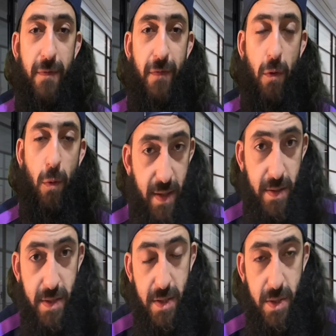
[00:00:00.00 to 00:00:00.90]
for
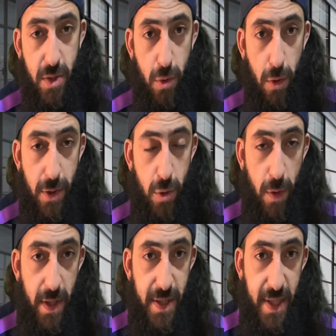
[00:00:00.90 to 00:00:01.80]
Watkins scored
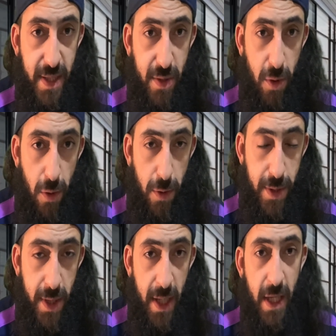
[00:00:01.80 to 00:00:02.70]
26
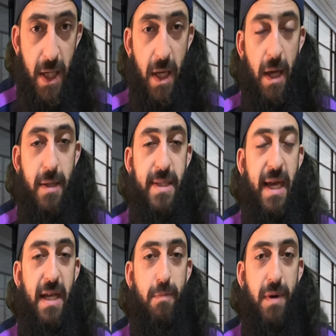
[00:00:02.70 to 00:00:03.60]
goals.
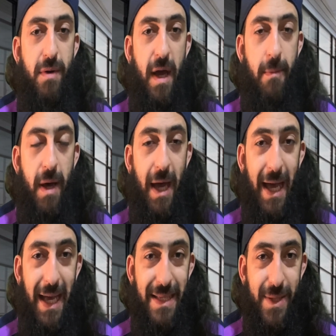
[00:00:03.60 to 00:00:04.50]
Said Ben Rahma
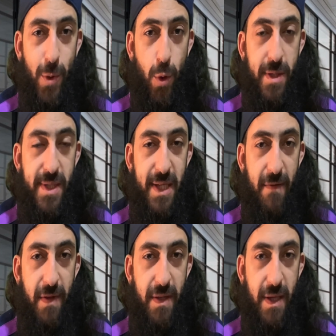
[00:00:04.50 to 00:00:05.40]
has scored
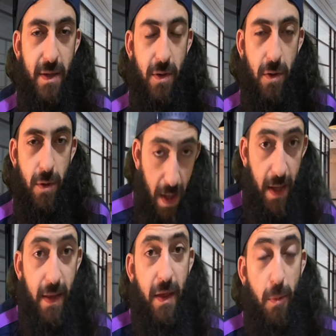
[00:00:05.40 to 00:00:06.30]
17 goals.
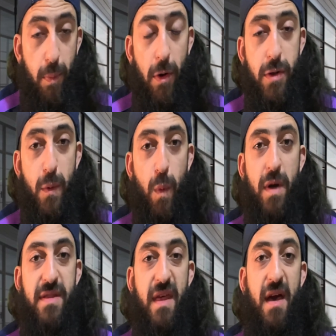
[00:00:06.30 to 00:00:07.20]
They're both
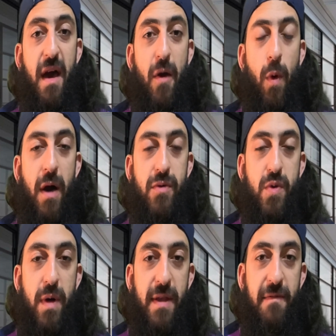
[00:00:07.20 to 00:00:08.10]
worth around
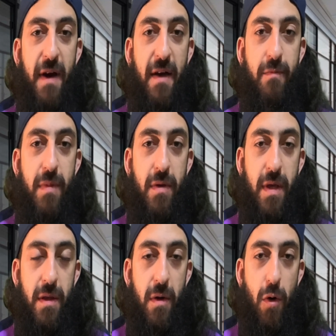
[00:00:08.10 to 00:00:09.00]
25
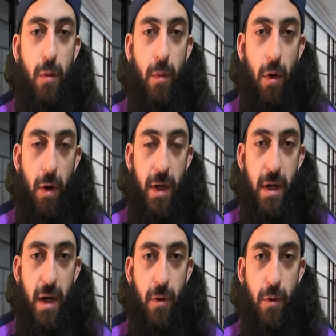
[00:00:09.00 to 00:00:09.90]
million or more,
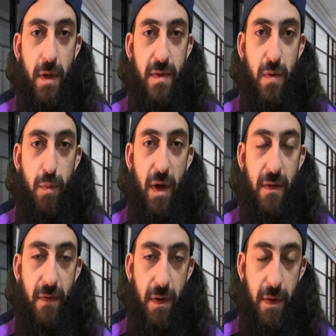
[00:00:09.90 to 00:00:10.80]
according to
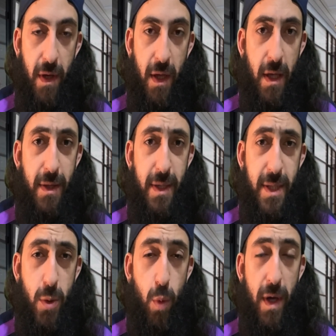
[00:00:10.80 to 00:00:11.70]
Brentford. This
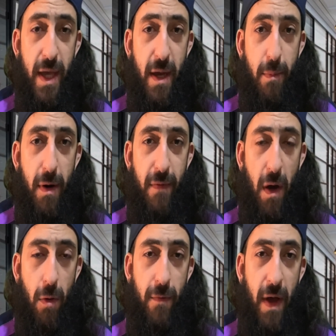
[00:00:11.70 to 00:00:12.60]
is way above
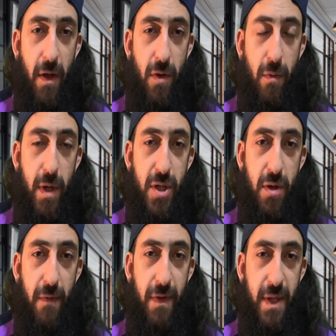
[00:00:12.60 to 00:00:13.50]
our valuation
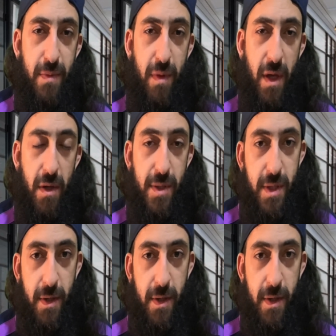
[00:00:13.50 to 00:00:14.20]
of these players.